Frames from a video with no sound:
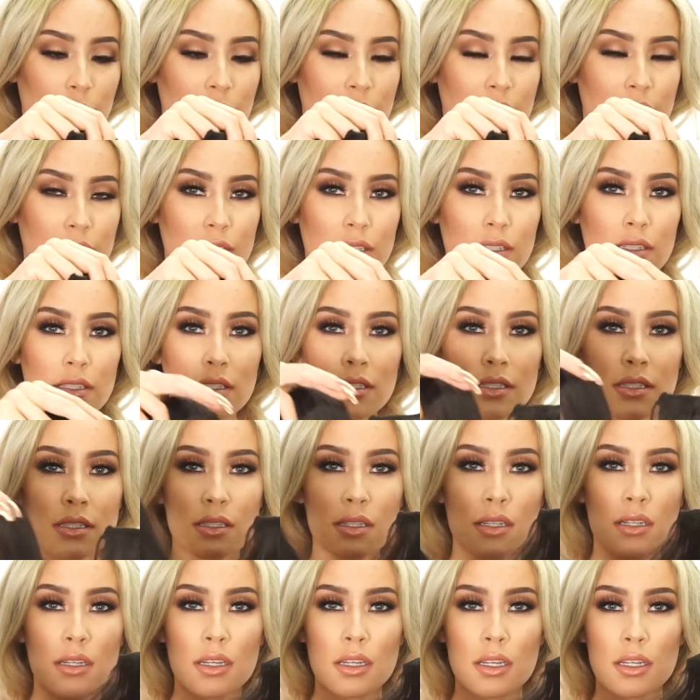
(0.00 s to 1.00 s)
ones.
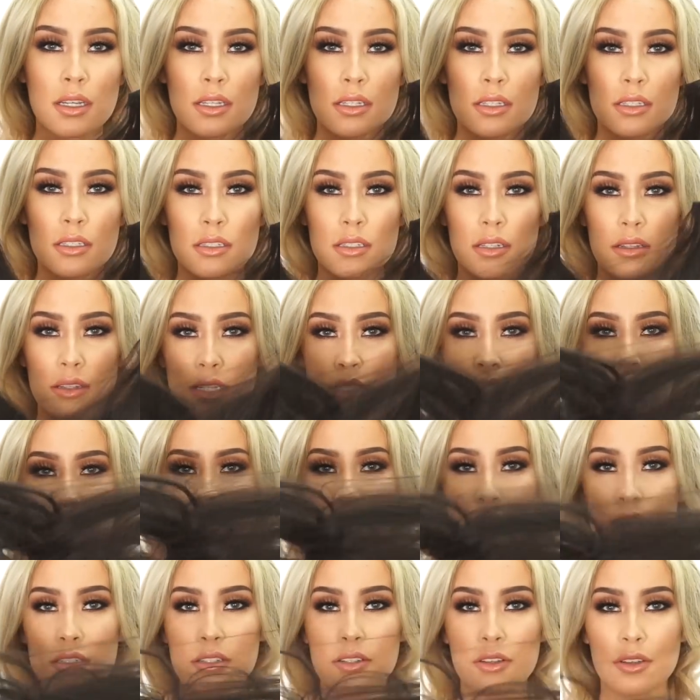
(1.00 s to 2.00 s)
So these
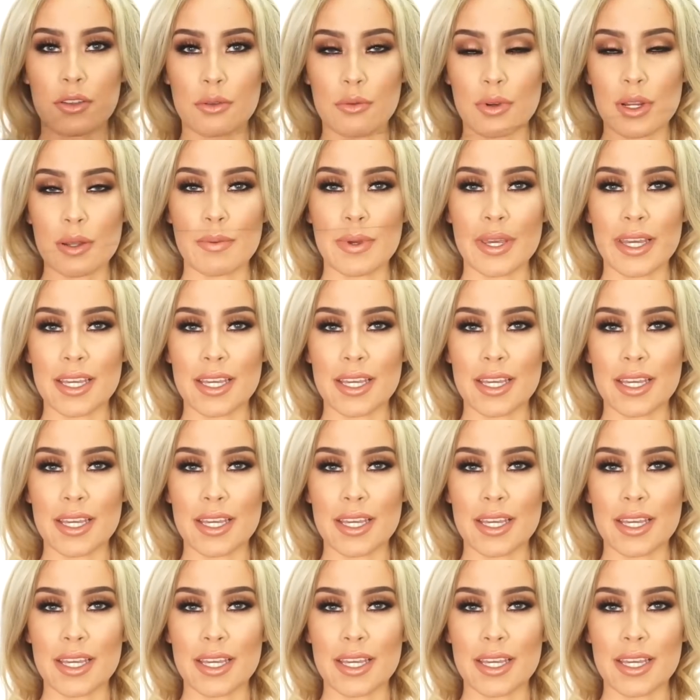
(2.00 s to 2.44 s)
are the two three